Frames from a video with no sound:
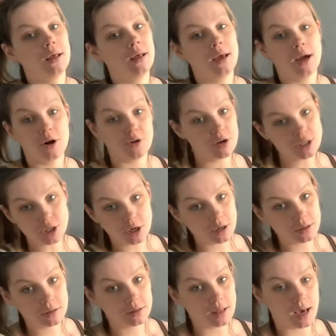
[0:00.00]
hairdresser
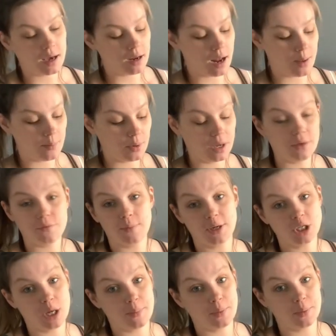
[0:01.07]
that I'm bringing for my
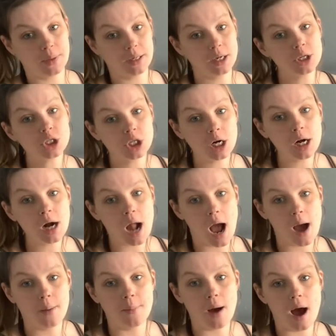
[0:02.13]
shampoo and conditioner.
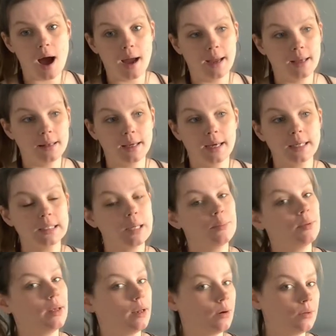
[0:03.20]
I, like I said,
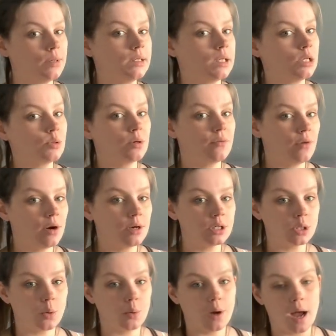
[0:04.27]
plan on only staying 24 hours,
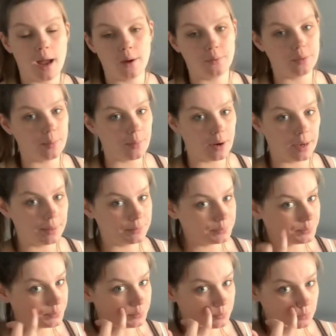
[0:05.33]
so I only bring
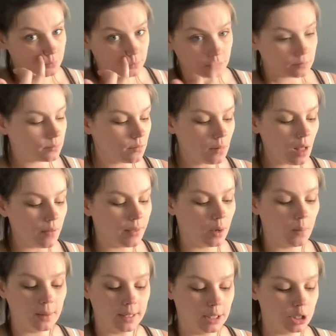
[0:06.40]
like
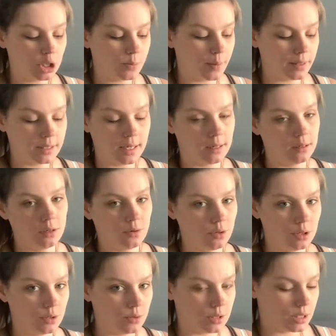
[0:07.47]
one each, but you
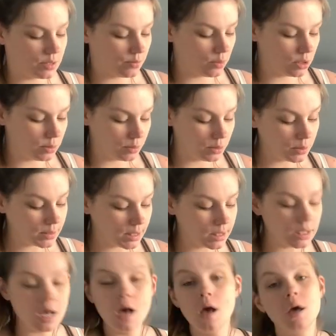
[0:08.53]
can use these for multiple uses.
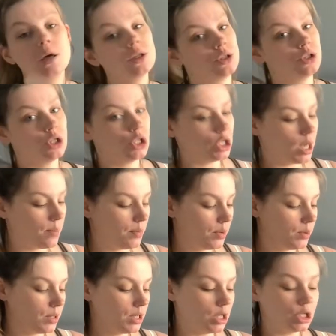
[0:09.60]
So just shampoo,
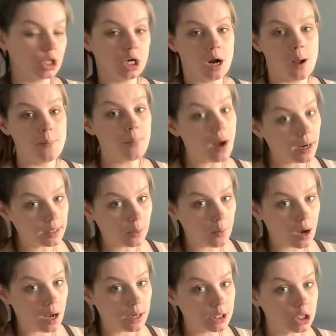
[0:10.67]
conditioner, and body
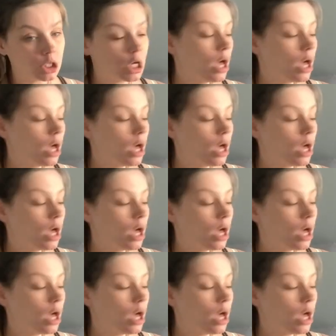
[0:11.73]
wash.